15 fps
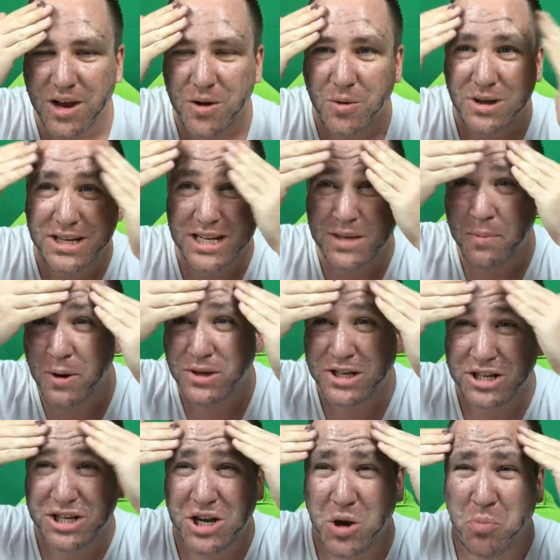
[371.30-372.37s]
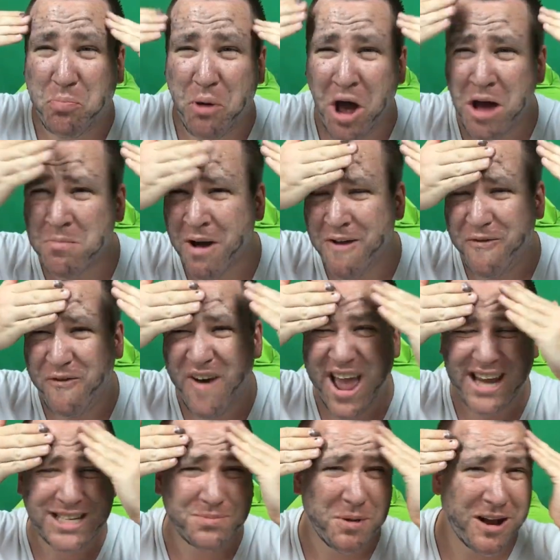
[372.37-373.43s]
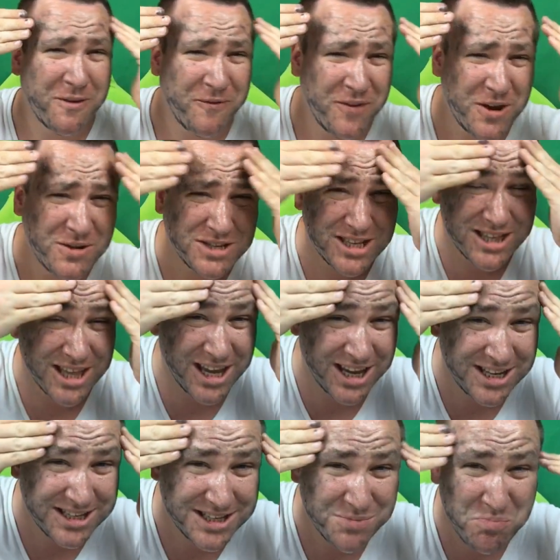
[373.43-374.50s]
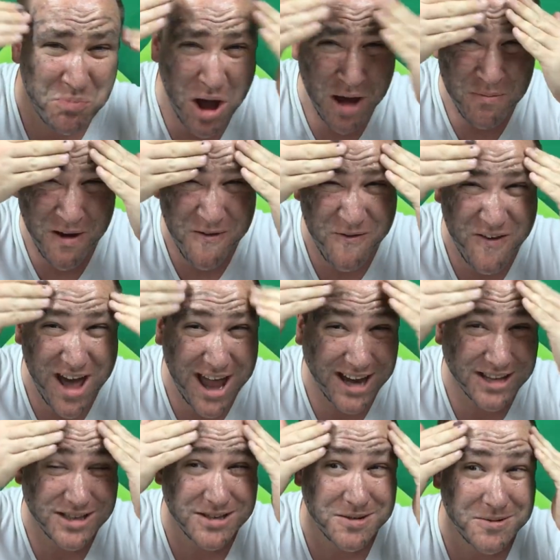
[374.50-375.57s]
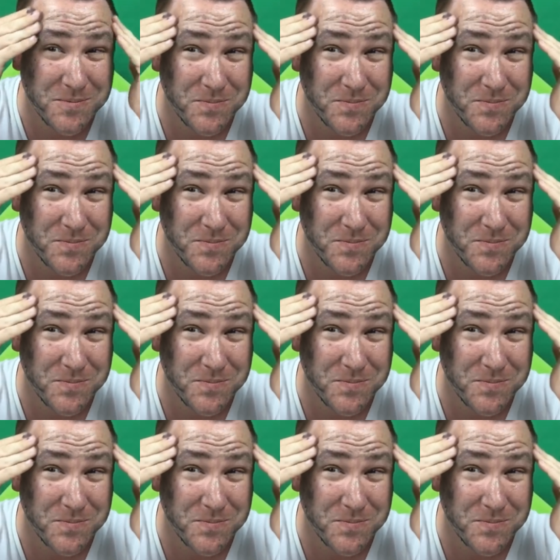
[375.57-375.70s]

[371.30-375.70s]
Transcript: What's it supposed to do? Burn my face by the feels of things. Burn my face.